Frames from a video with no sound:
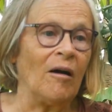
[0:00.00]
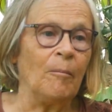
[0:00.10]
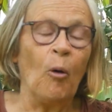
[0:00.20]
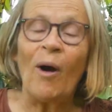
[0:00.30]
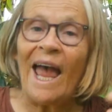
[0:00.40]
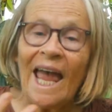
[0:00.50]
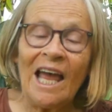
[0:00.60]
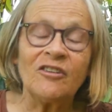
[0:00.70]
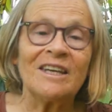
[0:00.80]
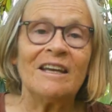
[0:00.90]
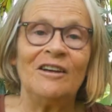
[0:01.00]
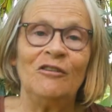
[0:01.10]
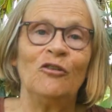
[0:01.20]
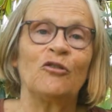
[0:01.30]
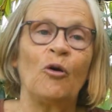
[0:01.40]
more air to get
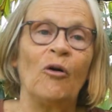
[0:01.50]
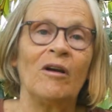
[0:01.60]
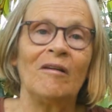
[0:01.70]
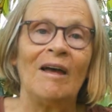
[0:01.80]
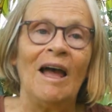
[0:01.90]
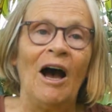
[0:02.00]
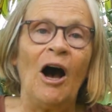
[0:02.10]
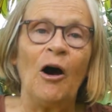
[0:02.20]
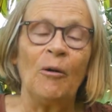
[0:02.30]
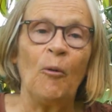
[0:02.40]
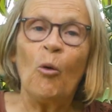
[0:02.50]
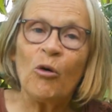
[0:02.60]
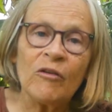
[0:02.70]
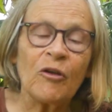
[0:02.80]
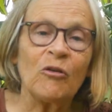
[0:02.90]
in the soil,
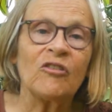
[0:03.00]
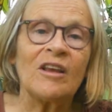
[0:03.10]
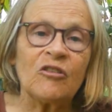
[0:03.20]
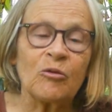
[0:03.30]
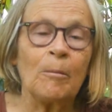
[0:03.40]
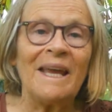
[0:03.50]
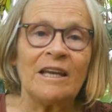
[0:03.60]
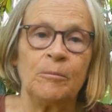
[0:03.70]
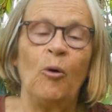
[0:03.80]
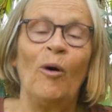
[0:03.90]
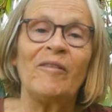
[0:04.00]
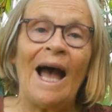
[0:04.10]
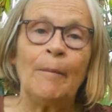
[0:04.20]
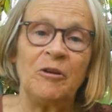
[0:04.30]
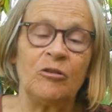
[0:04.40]
all of those things that make it more of a
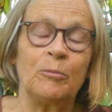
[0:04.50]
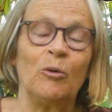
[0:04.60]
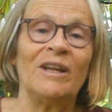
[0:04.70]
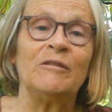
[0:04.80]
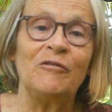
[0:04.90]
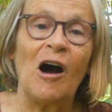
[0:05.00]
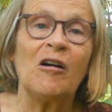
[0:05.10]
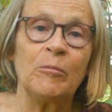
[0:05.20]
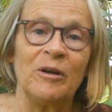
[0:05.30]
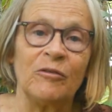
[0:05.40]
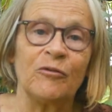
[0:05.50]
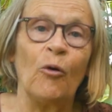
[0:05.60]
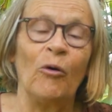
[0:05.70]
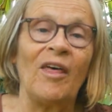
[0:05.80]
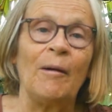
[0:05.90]
habitable environment
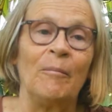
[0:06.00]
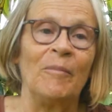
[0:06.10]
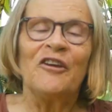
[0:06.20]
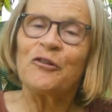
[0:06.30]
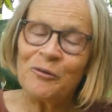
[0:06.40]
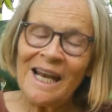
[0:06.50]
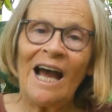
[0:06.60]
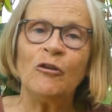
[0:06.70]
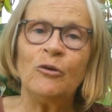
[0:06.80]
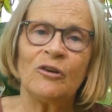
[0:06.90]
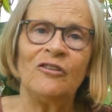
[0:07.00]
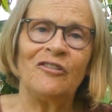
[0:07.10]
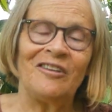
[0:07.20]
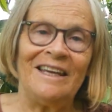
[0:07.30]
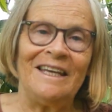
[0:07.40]
for them. So now you can
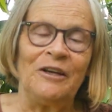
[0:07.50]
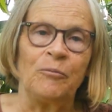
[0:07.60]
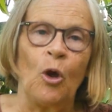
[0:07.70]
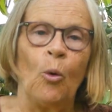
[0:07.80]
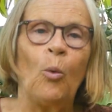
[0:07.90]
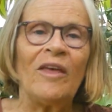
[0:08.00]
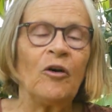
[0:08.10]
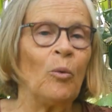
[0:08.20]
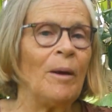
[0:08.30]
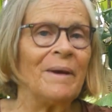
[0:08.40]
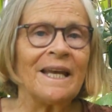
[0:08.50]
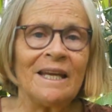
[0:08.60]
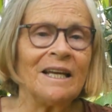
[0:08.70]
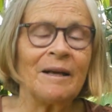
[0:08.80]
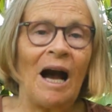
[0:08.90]
see, whether we're
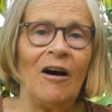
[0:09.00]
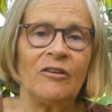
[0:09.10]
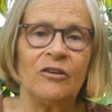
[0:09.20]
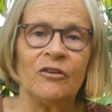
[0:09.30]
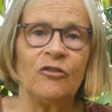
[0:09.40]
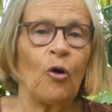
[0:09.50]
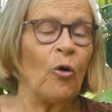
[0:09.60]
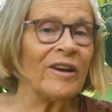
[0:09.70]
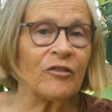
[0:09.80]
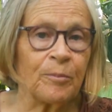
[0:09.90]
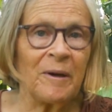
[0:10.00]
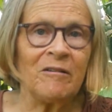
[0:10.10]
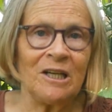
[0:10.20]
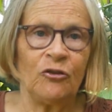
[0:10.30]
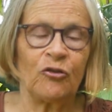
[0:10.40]
beginner gardeners or
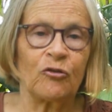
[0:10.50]
experienced